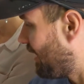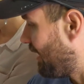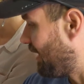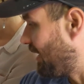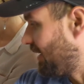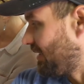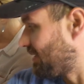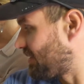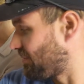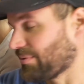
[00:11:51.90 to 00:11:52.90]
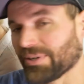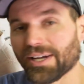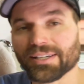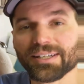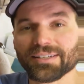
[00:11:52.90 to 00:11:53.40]
and we're
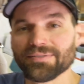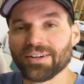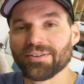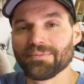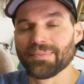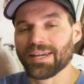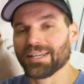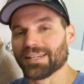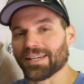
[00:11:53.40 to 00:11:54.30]
not getting very many